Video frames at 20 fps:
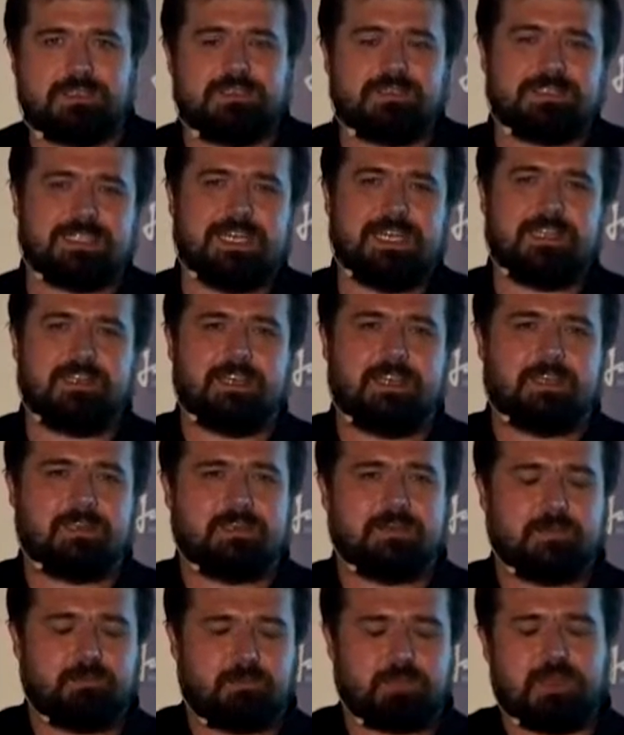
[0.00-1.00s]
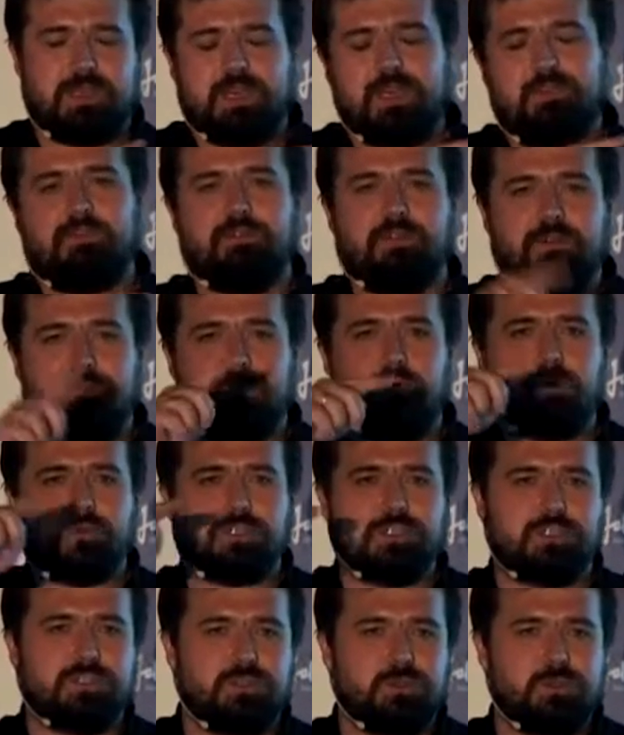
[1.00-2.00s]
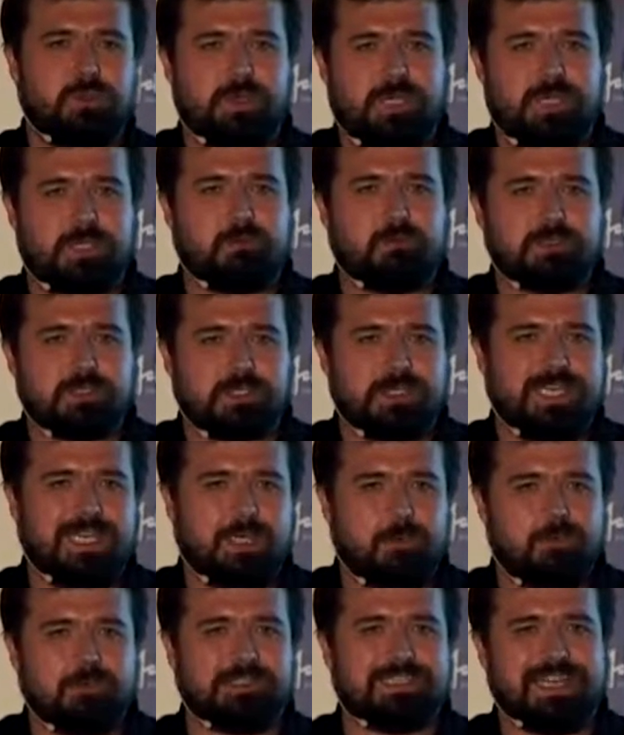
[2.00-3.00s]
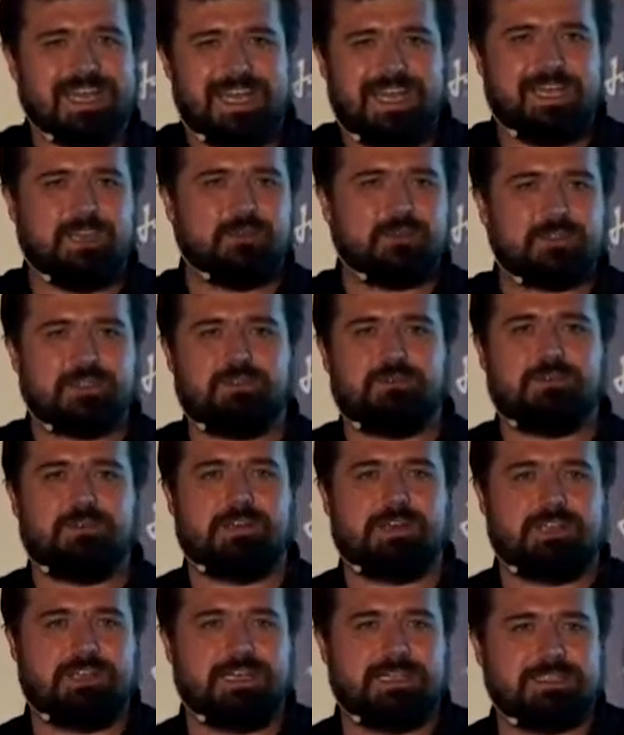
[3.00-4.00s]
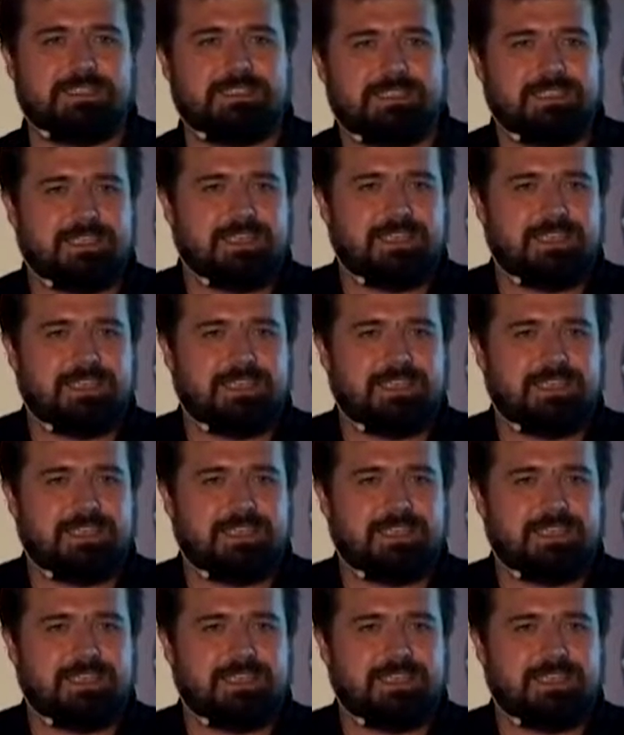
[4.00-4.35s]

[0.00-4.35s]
saying that if 42 equals A or something like that.